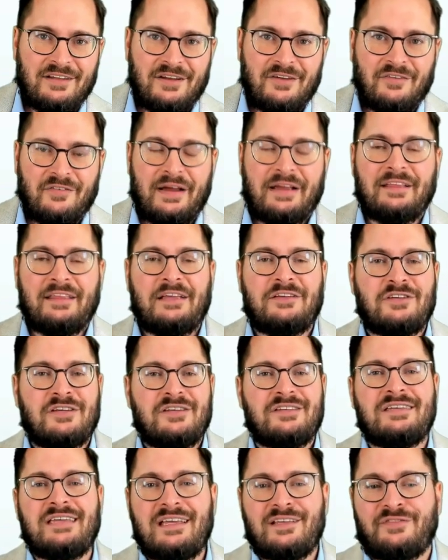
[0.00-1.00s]
Regulation
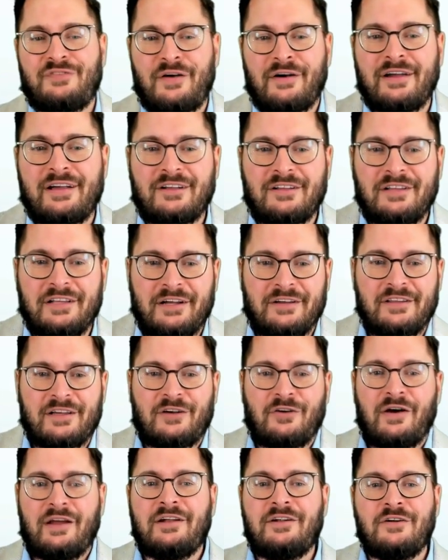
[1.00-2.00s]
Z is very clear that
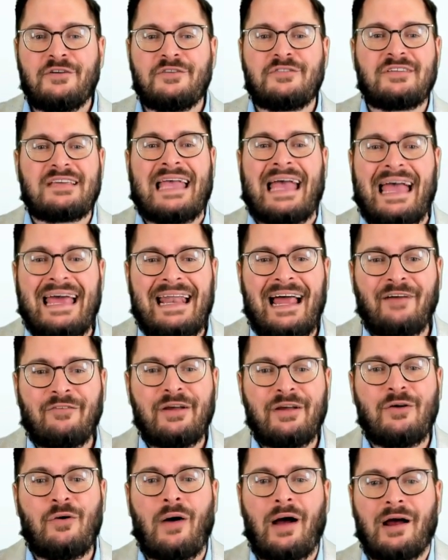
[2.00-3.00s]
creditors cannot
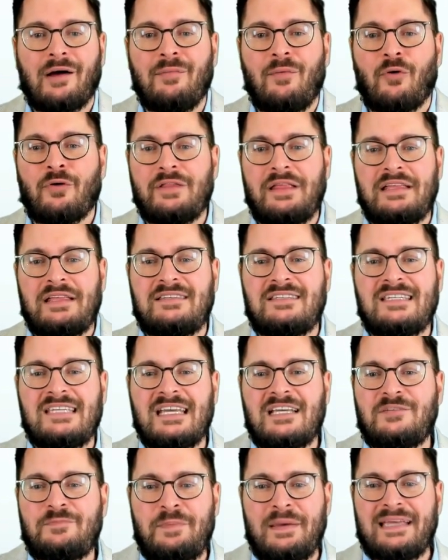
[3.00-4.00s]
require more than
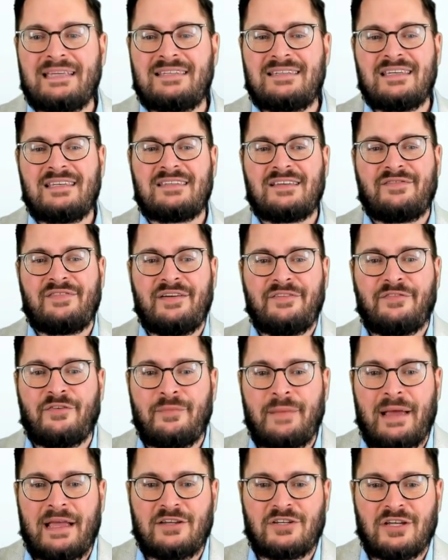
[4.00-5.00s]
6 pieces of
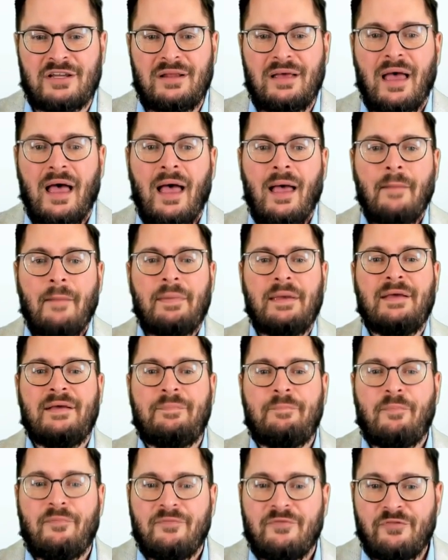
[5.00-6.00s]
information
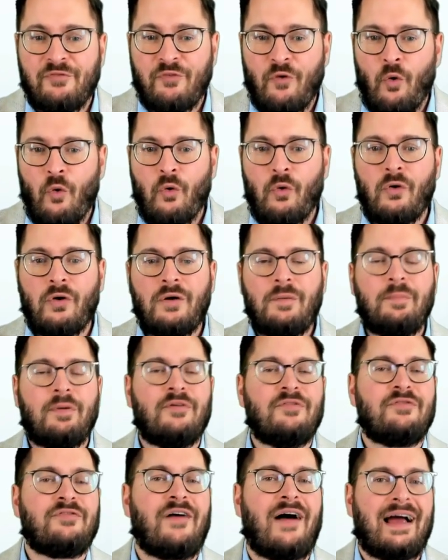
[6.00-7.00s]
before
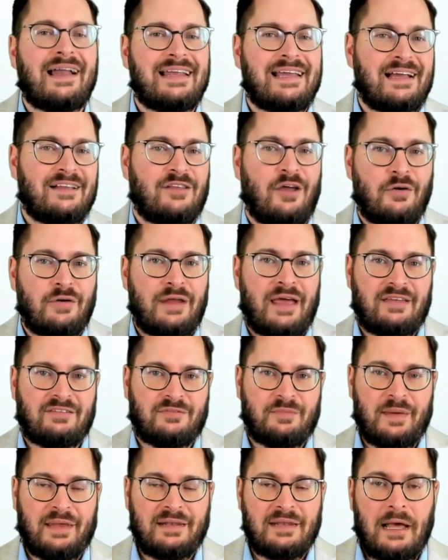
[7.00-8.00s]
providing a loan
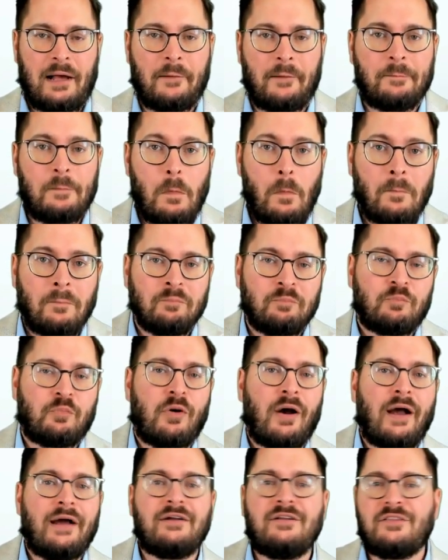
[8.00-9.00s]
estimate. Now,
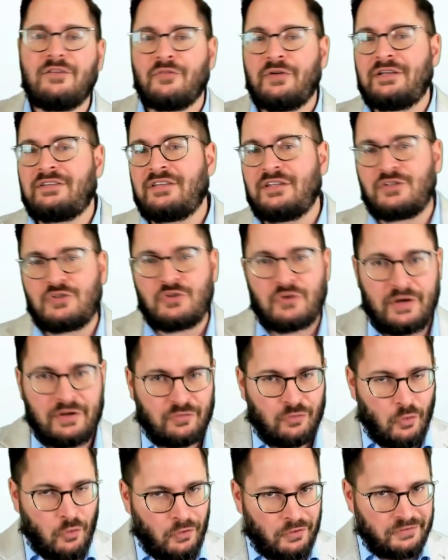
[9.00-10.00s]
prior to the recent TRID
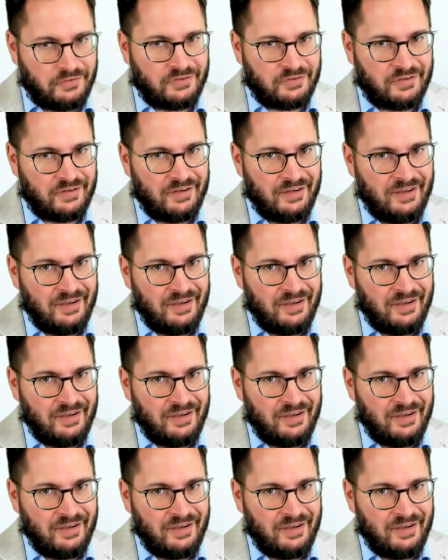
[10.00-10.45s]
rules,